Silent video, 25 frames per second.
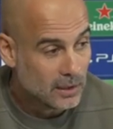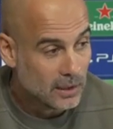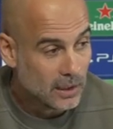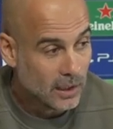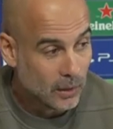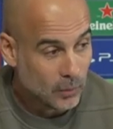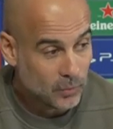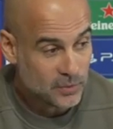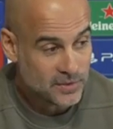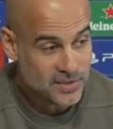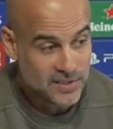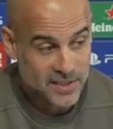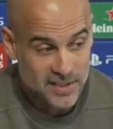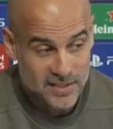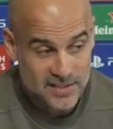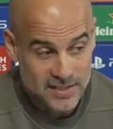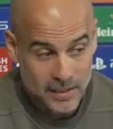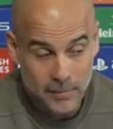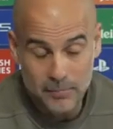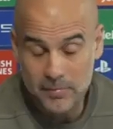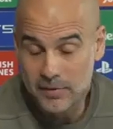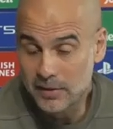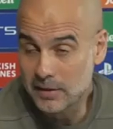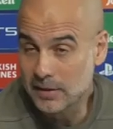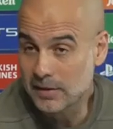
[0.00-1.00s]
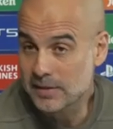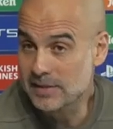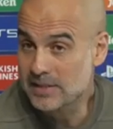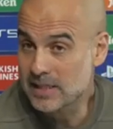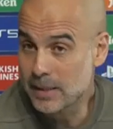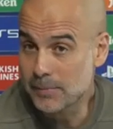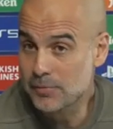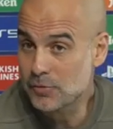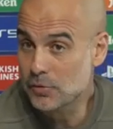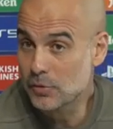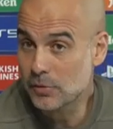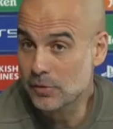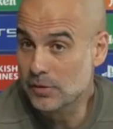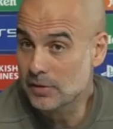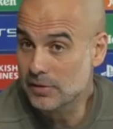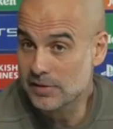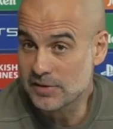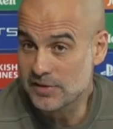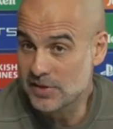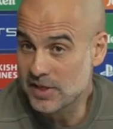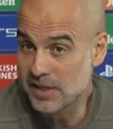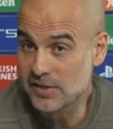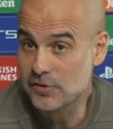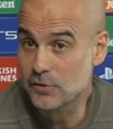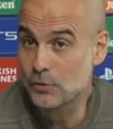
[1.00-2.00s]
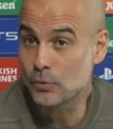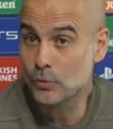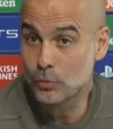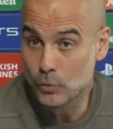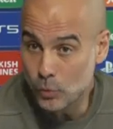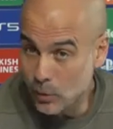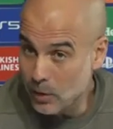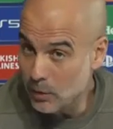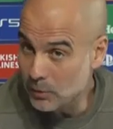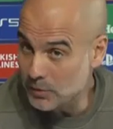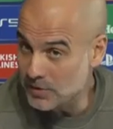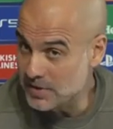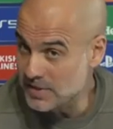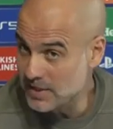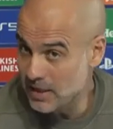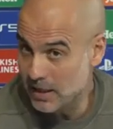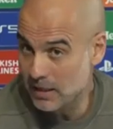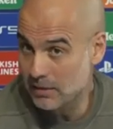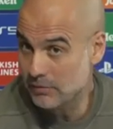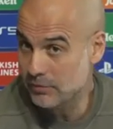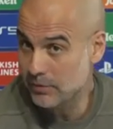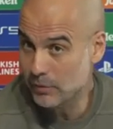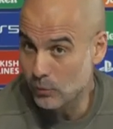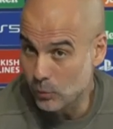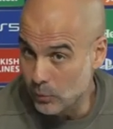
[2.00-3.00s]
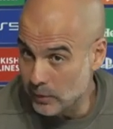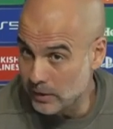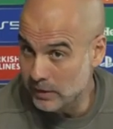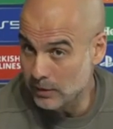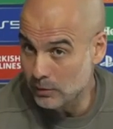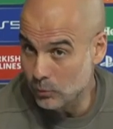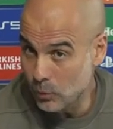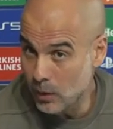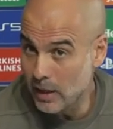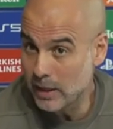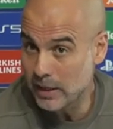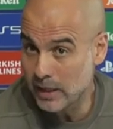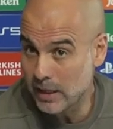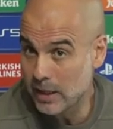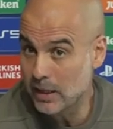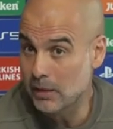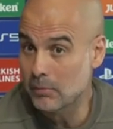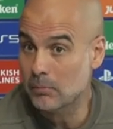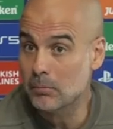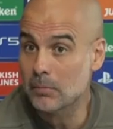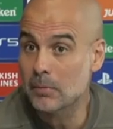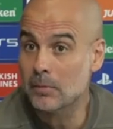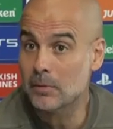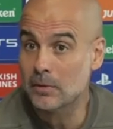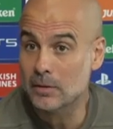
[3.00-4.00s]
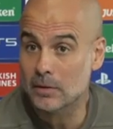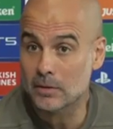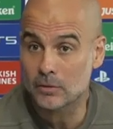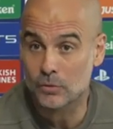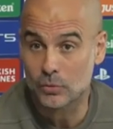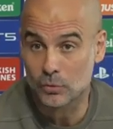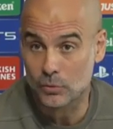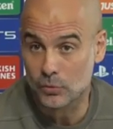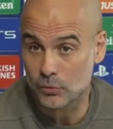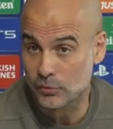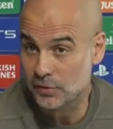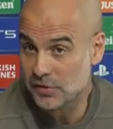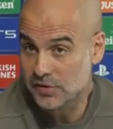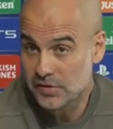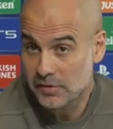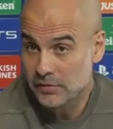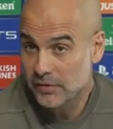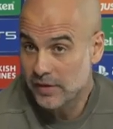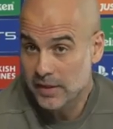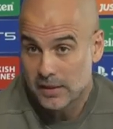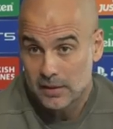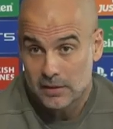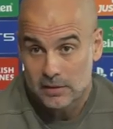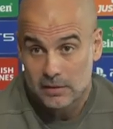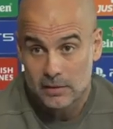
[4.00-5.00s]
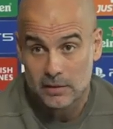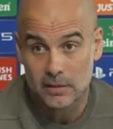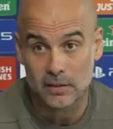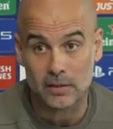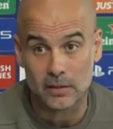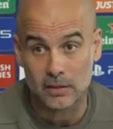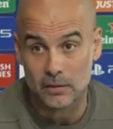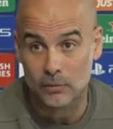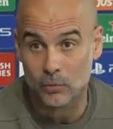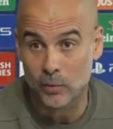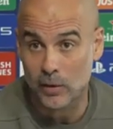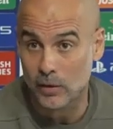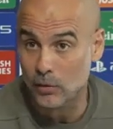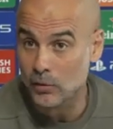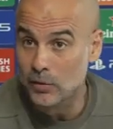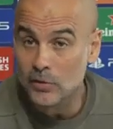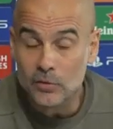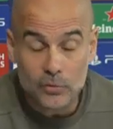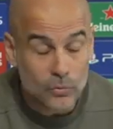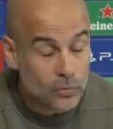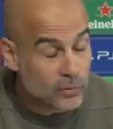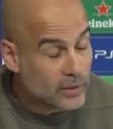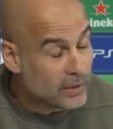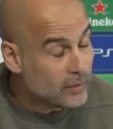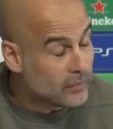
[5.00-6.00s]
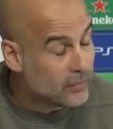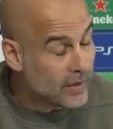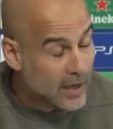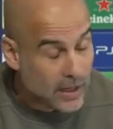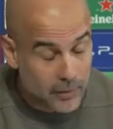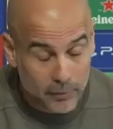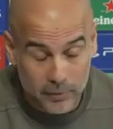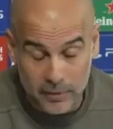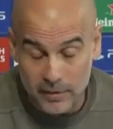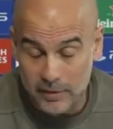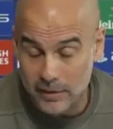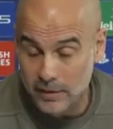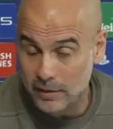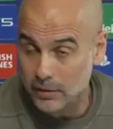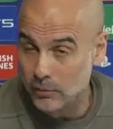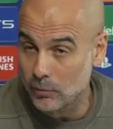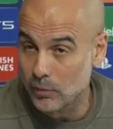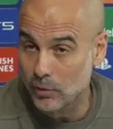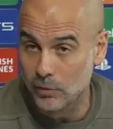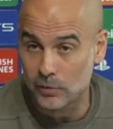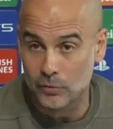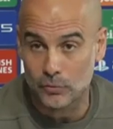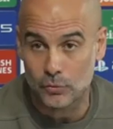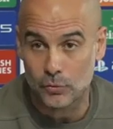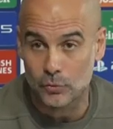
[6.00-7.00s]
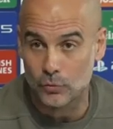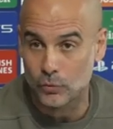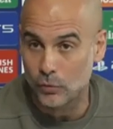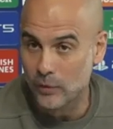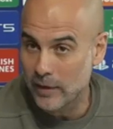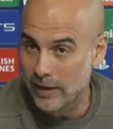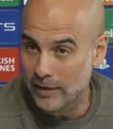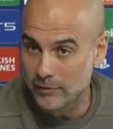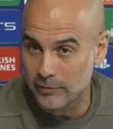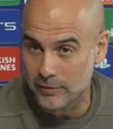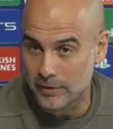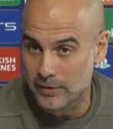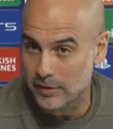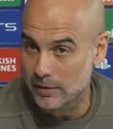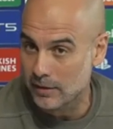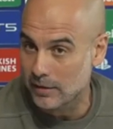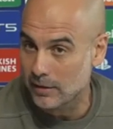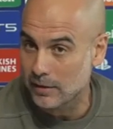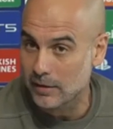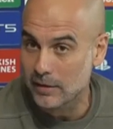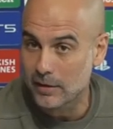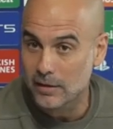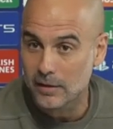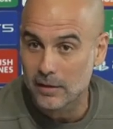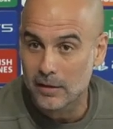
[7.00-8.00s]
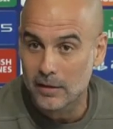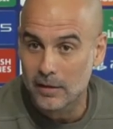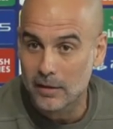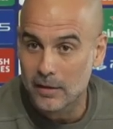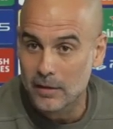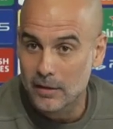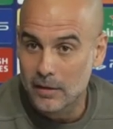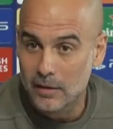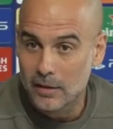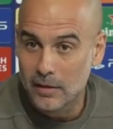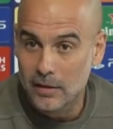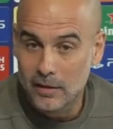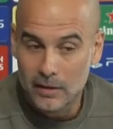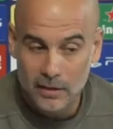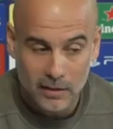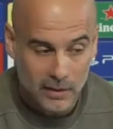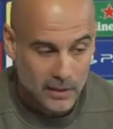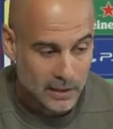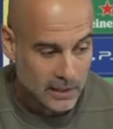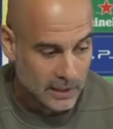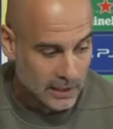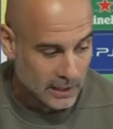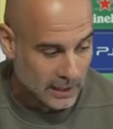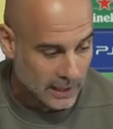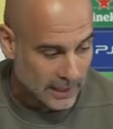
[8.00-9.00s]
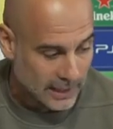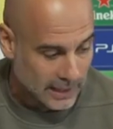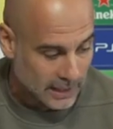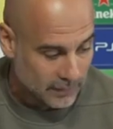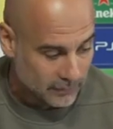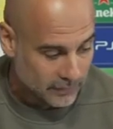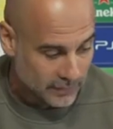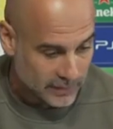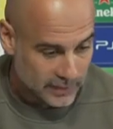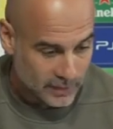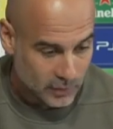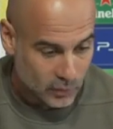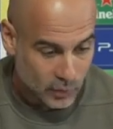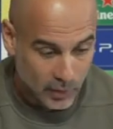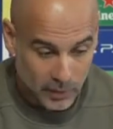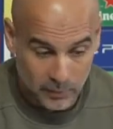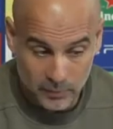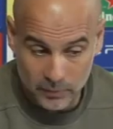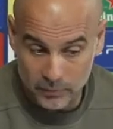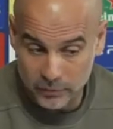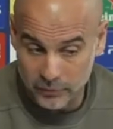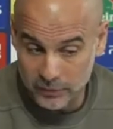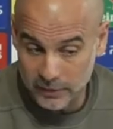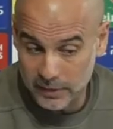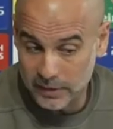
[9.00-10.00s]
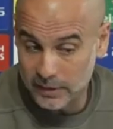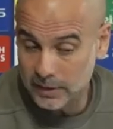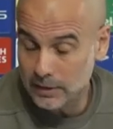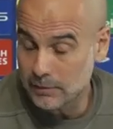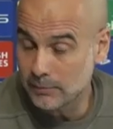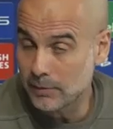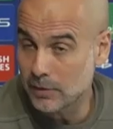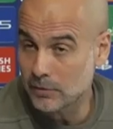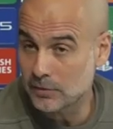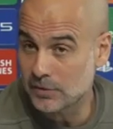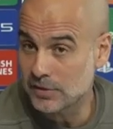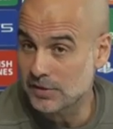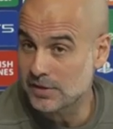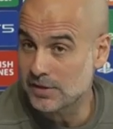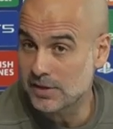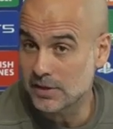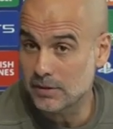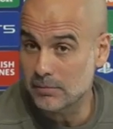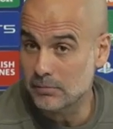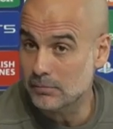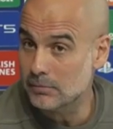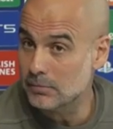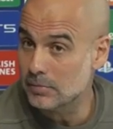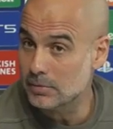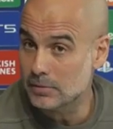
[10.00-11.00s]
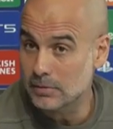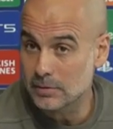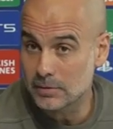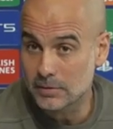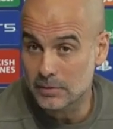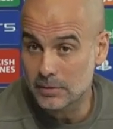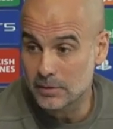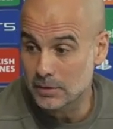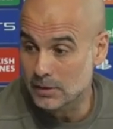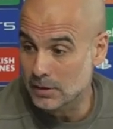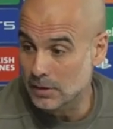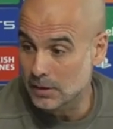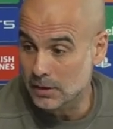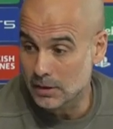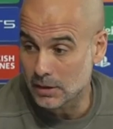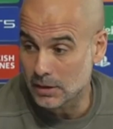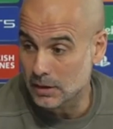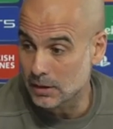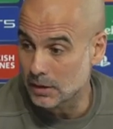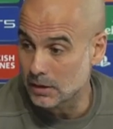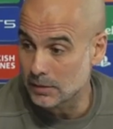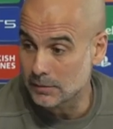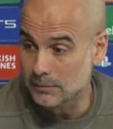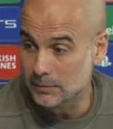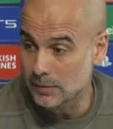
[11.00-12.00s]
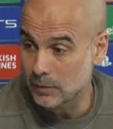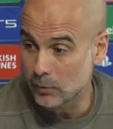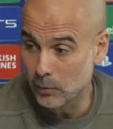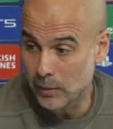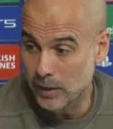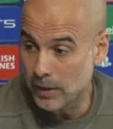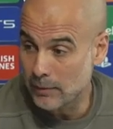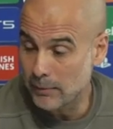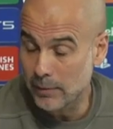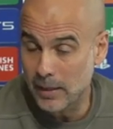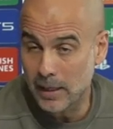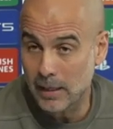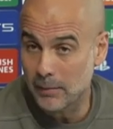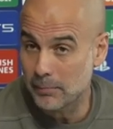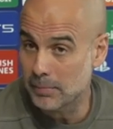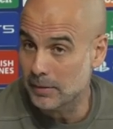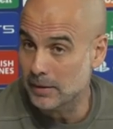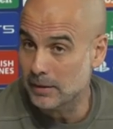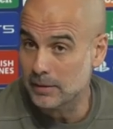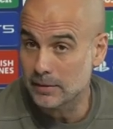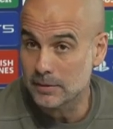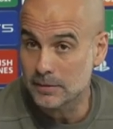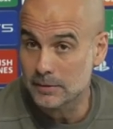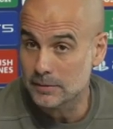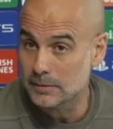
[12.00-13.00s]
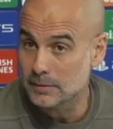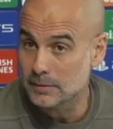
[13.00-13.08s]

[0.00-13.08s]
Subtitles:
I would say, something exceptional. It's just to do ourselves and win one game to reach a final. And we're going to give everything. We're going to do everything. I have an incredible feeling about the team and whatever happened.